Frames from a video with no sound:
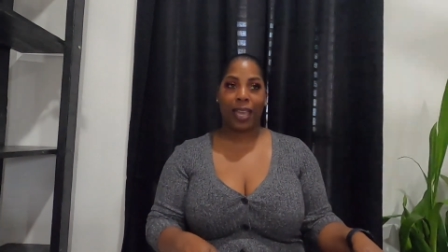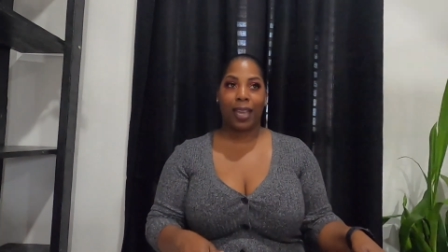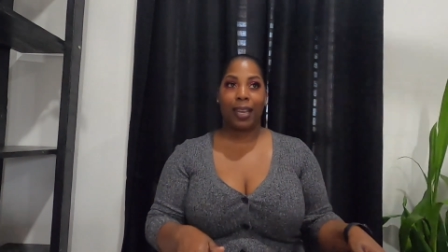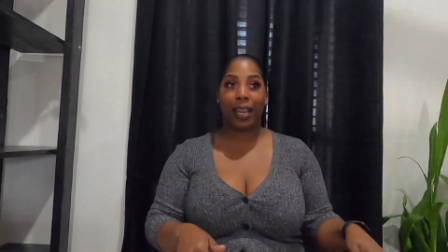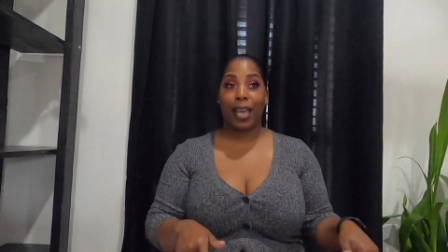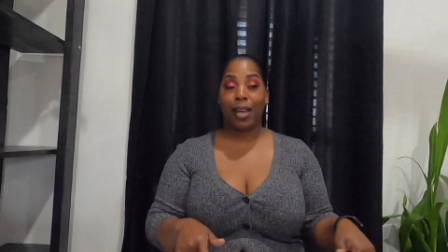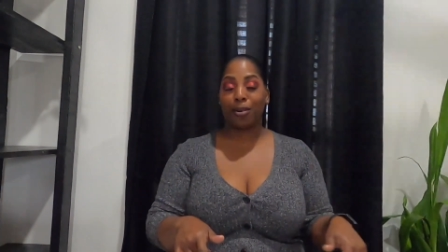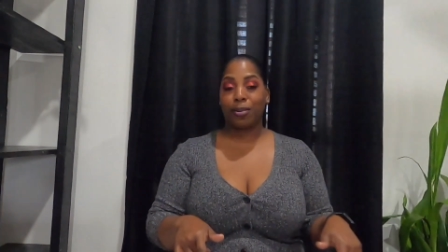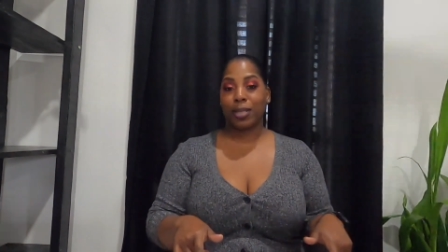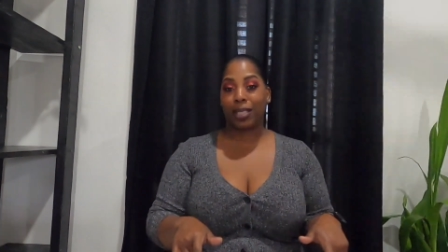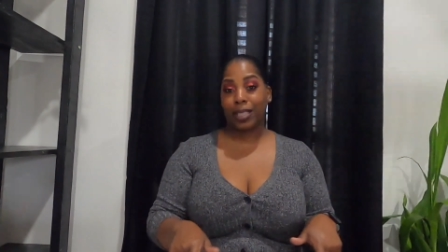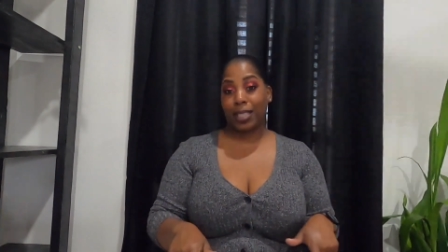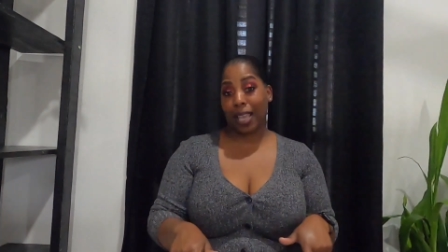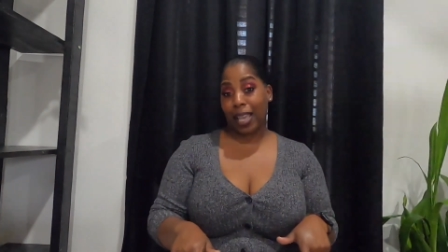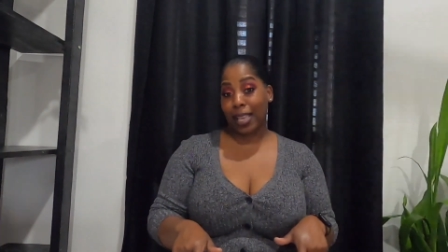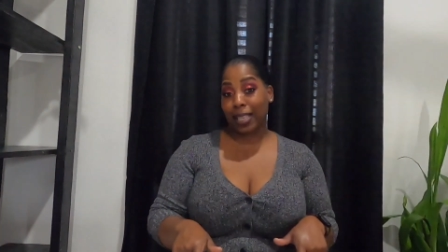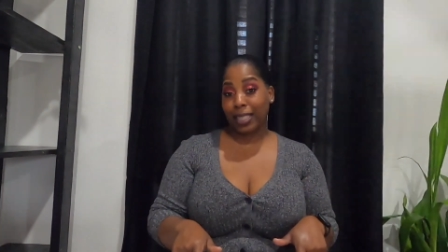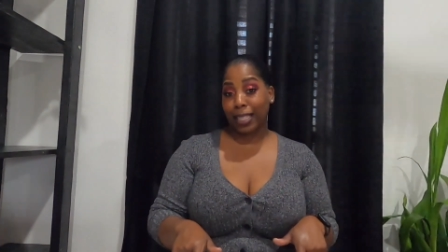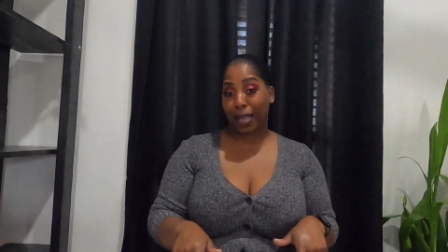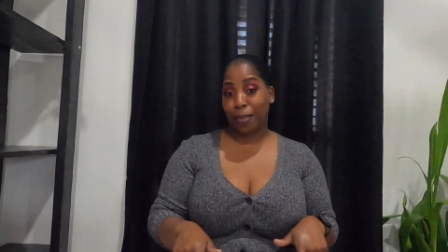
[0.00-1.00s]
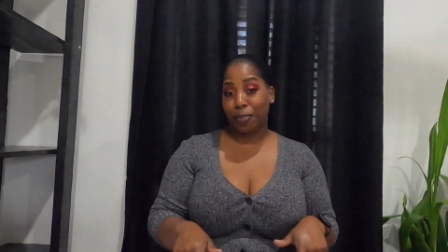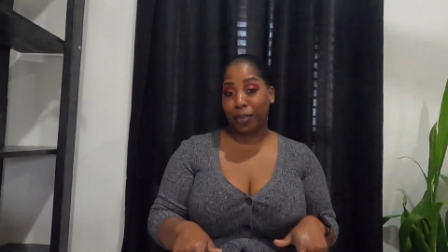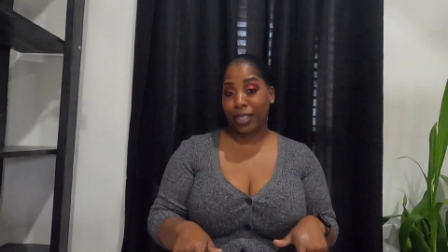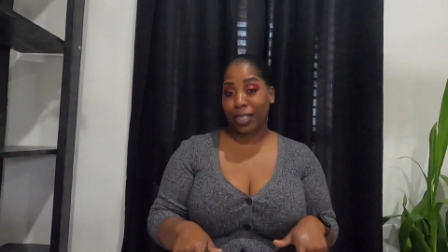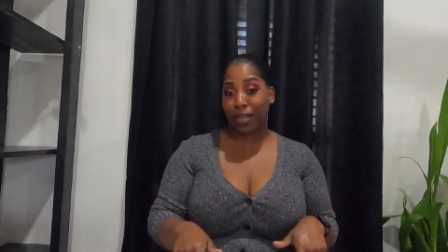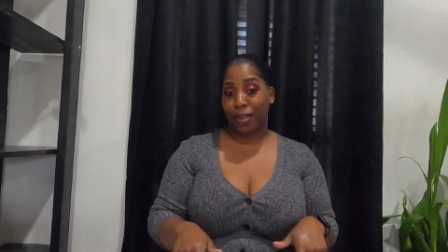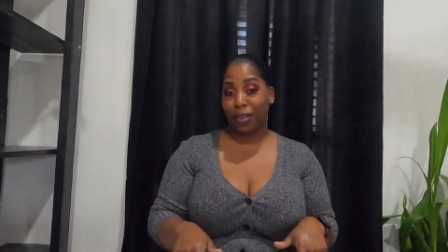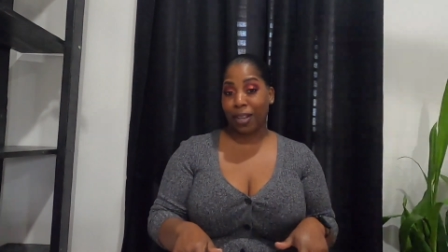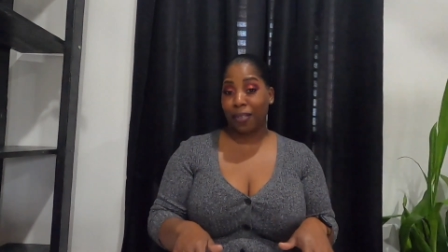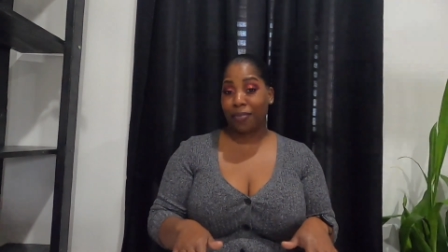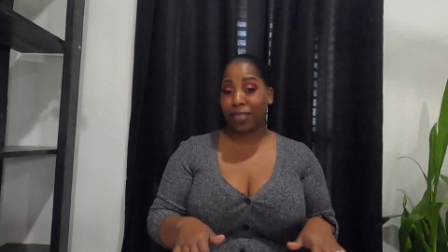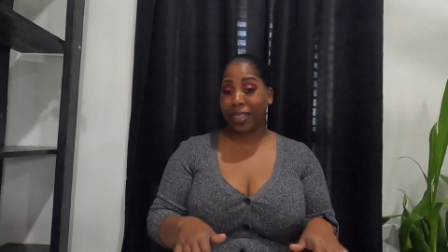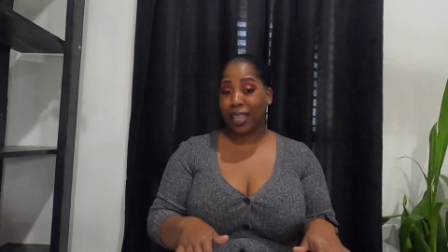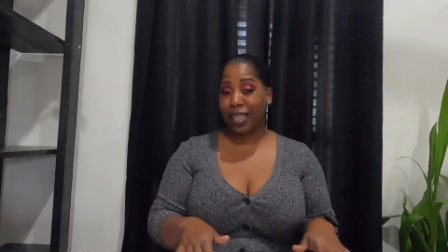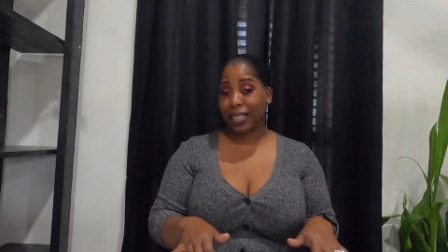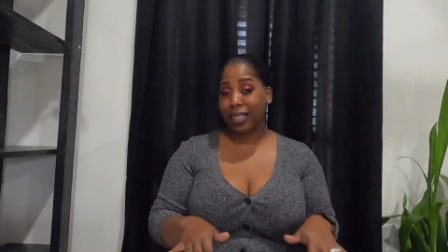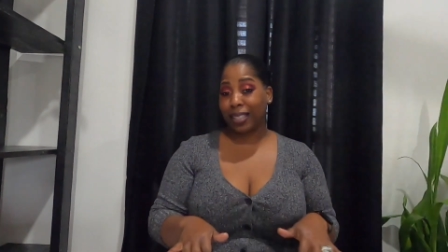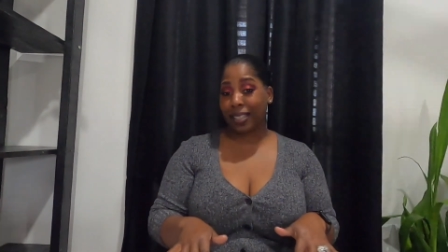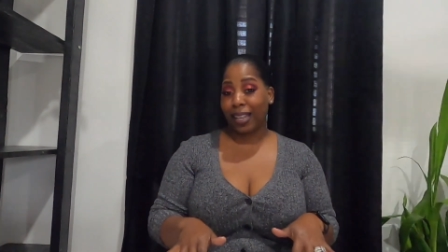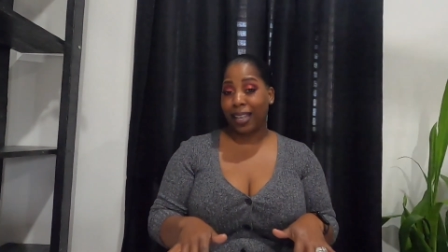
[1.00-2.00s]
Now, on today's episode of
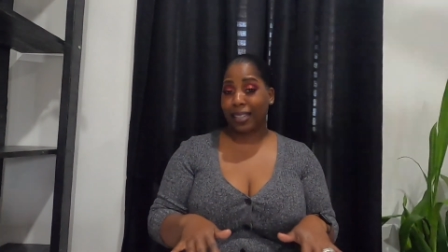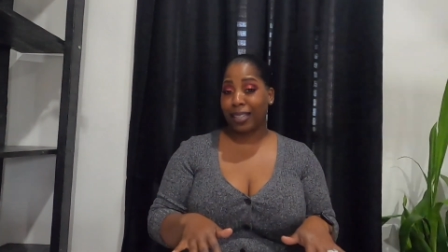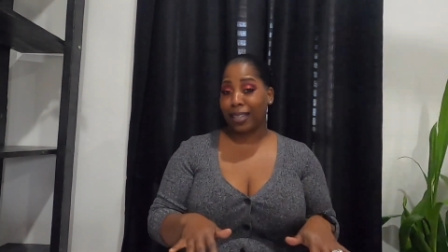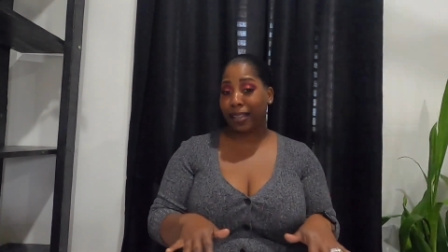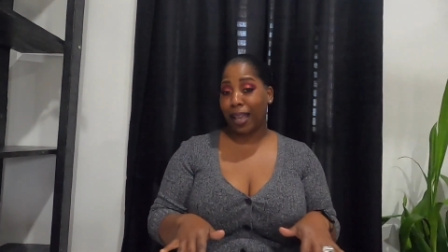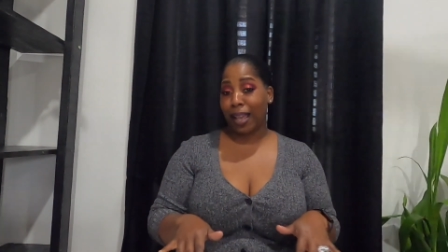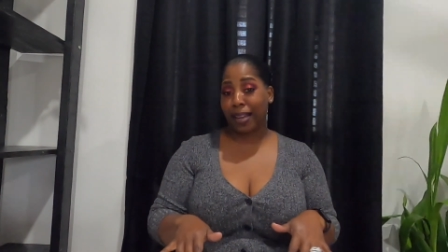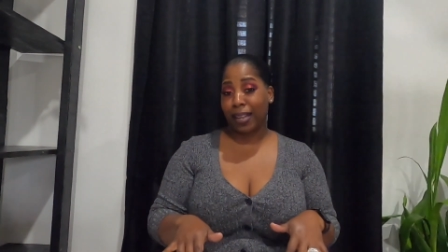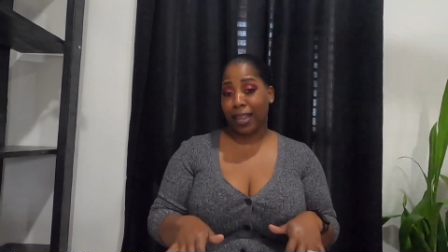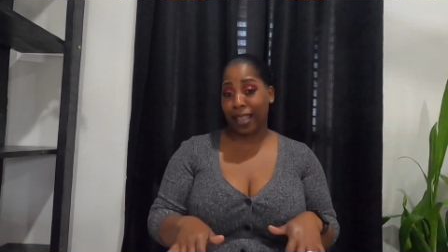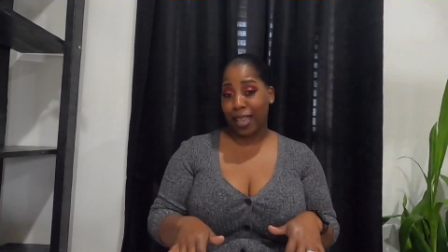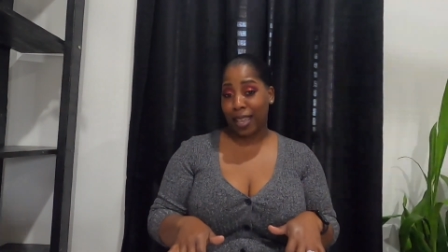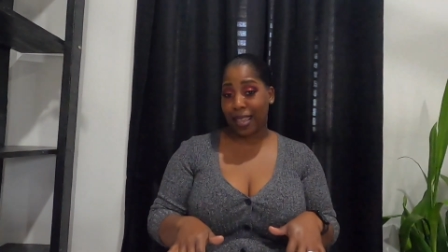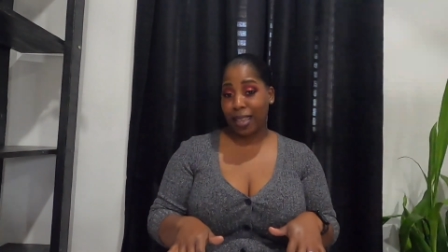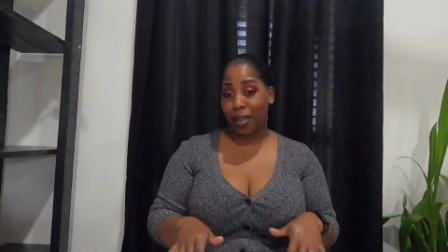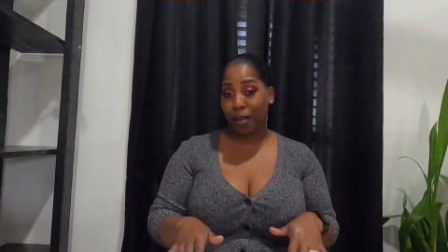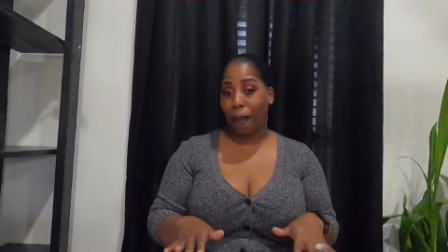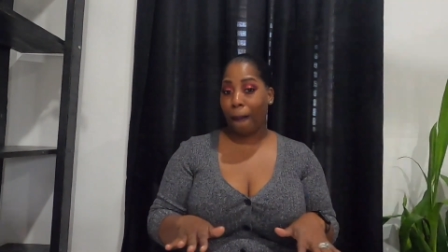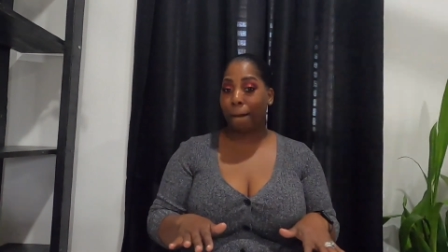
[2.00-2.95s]
things that I did not need